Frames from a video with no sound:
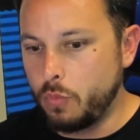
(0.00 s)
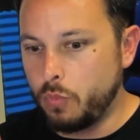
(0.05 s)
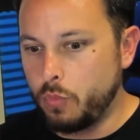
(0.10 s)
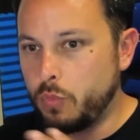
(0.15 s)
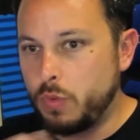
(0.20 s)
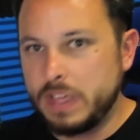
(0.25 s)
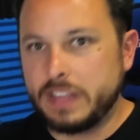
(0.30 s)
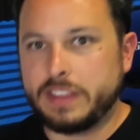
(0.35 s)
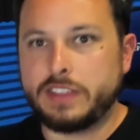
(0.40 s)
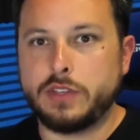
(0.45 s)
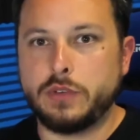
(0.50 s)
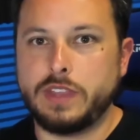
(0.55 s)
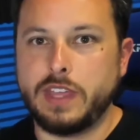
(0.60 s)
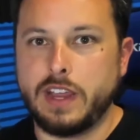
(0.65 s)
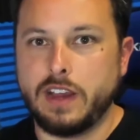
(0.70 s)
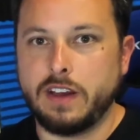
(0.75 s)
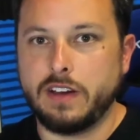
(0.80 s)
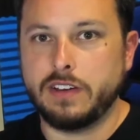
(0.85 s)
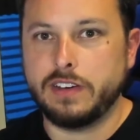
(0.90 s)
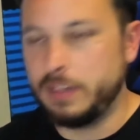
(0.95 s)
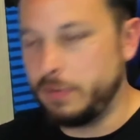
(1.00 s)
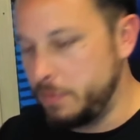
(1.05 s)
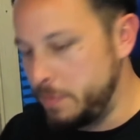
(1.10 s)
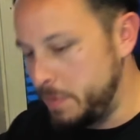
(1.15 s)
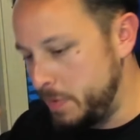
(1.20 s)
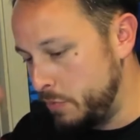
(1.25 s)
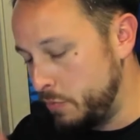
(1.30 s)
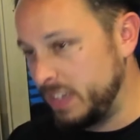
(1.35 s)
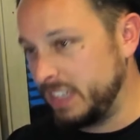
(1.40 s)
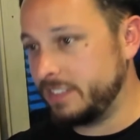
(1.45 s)
with you there. It would
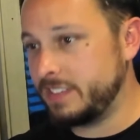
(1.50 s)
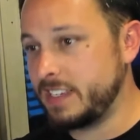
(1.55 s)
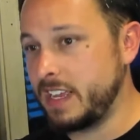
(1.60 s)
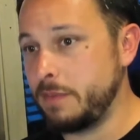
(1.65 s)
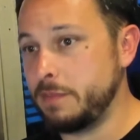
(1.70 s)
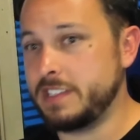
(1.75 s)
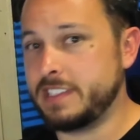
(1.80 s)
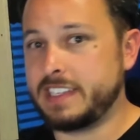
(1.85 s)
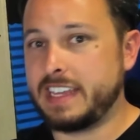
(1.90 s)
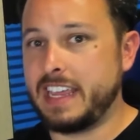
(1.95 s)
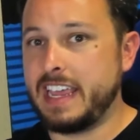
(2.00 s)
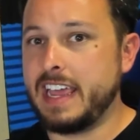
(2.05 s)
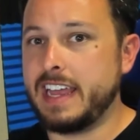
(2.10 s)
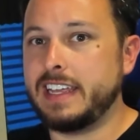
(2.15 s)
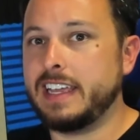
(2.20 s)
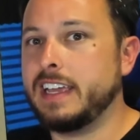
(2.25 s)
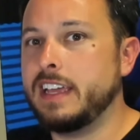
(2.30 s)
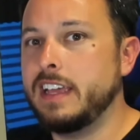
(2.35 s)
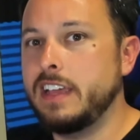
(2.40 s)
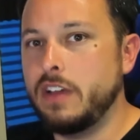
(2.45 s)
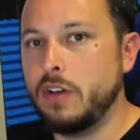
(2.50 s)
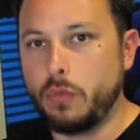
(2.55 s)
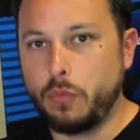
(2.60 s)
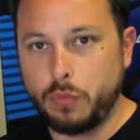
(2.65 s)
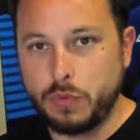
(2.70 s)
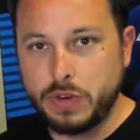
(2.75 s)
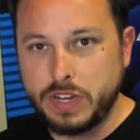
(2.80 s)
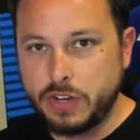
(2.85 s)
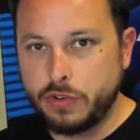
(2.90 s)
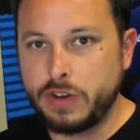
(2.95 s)
be real-time scanning,
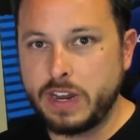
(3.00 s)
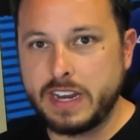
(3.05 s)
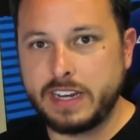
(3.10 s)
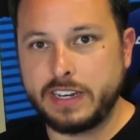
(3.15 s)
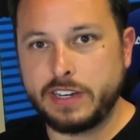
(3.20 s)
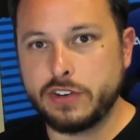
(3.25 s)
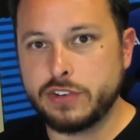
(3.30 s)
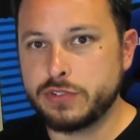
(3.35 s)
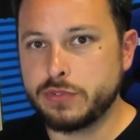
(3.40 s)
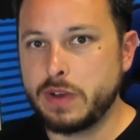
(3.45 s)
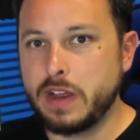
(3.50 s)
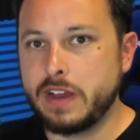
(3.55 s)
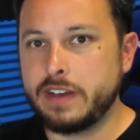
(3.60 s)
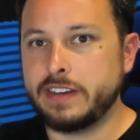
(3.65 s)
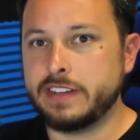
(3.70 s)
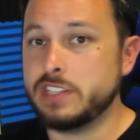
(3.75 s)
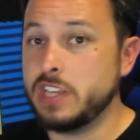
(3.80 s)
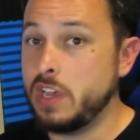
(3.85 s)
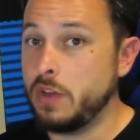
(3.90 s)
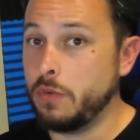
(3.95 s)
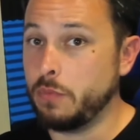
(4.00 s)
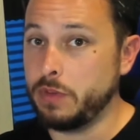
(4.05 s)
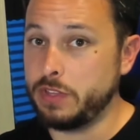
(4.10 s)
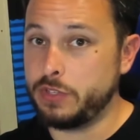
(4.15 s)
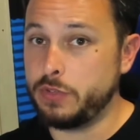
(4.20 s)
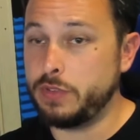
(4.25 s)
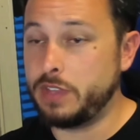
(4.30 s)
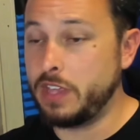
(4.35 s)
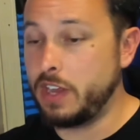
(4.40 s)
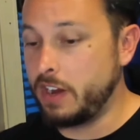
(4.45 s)
recreating your surroundings with
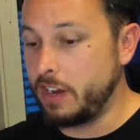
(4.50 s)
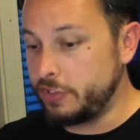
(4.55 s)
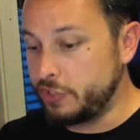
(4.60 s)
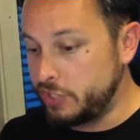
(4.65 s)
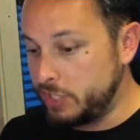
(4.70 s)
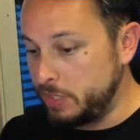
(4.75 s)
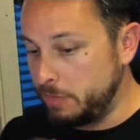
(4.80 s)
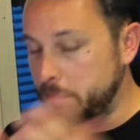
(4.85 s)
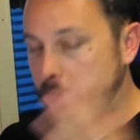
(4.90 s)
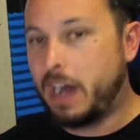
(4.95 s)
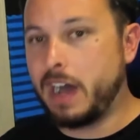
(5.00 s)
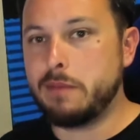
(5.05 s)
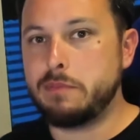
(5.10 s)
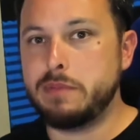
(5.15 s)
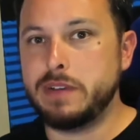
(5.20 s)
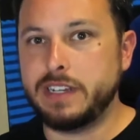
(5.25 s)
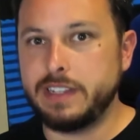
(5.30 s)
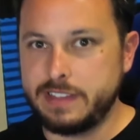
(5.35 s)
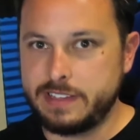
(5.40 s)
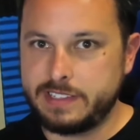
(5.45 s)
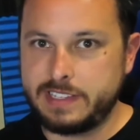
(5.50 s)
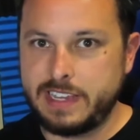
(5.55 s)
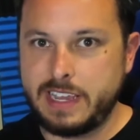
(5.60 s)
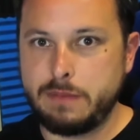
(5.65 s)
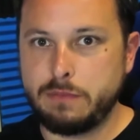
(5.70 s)
you there, and she'd pop into the same